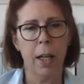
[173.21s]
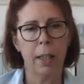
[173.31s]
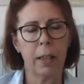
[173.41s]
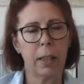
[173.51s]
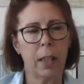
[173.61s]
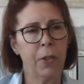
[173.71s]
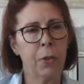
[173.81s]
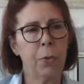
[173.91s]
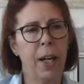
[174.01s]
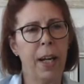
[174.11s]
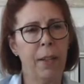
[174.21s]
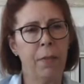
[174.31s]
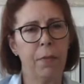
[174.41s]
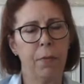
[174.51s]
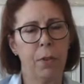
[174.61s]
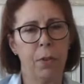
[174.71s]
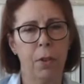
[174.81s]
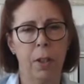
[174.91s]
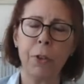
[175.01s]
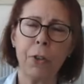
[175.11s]
And I do have
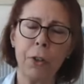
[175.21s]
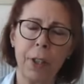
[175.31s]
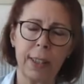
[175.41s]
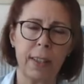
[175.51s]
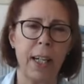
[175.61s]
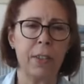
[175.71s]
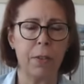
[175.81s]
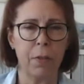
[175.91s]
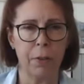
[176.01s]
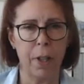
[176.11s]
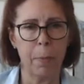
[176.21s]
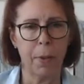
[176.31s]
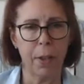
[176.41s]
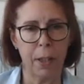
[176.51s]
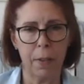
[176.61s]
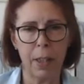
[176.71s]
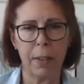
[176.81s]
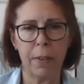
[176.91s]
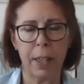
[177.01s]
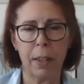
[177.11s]
recurring signs of neuropathy.
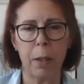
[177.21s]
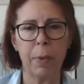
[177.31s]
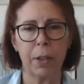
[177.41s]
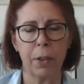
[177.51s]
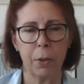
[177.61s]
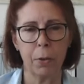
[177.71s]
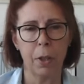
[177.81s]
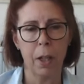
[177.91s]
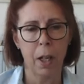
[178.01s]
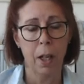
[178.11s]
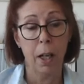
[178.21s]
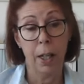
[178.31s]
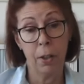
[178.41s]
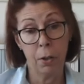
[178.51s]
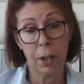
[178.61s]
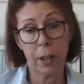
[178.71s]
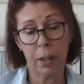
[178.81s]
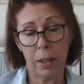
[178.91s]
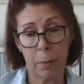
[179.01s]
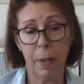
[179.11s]
They come and go. I know
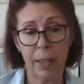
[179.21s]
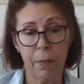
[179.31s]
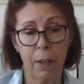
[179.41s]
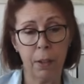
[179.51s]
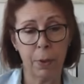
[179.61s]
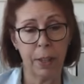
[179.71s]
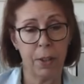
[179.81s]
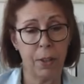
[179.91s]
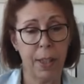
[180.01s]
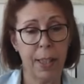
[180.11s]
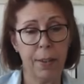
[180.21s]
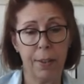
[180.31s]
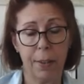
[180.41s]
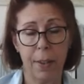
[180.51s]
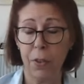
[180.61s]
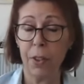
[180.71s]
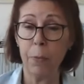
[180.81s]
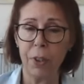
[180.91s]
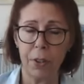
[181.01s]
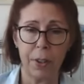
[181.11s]
that despite following the diet, for
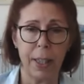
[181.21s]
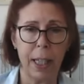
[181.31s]
some reason,